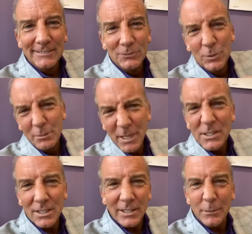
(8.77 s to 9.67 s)
we
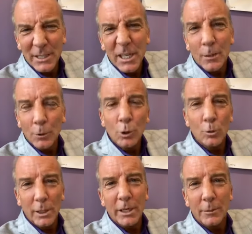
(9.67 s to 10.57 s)
basically become who
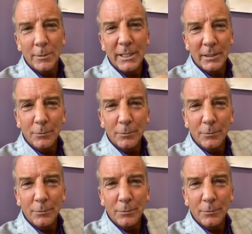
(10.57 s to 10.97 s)
we're going to be.